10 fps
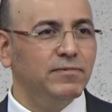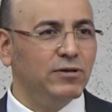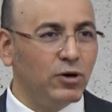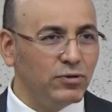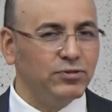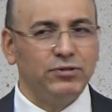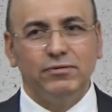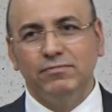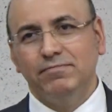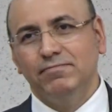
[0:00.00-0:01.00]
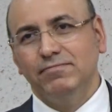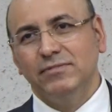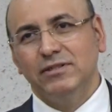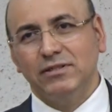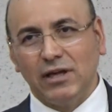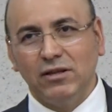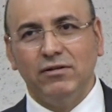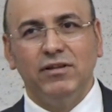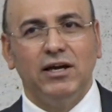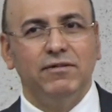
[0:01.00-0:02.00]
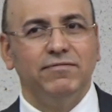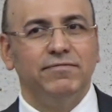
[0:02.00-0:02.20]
culture, style of life.